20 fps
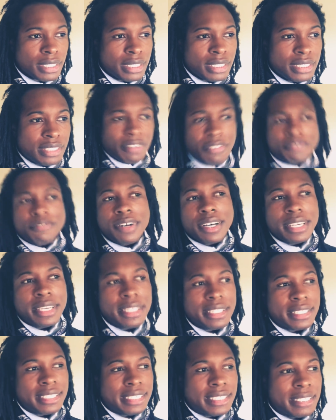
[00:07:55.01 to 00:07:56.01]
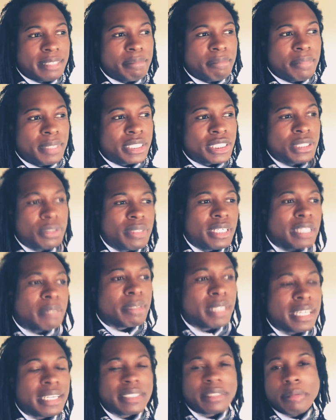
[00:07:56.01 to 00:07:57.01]
don't fucking like mess around
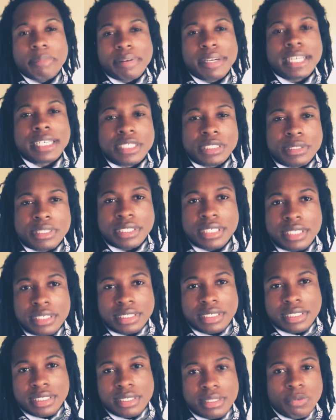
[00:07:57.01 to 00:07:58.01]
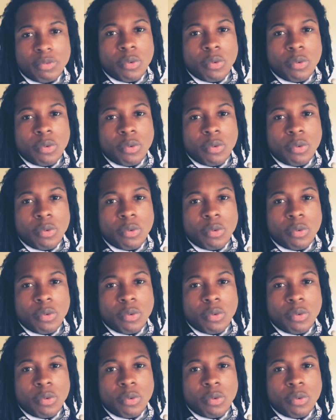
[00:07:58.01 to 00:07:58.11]
behind their back just because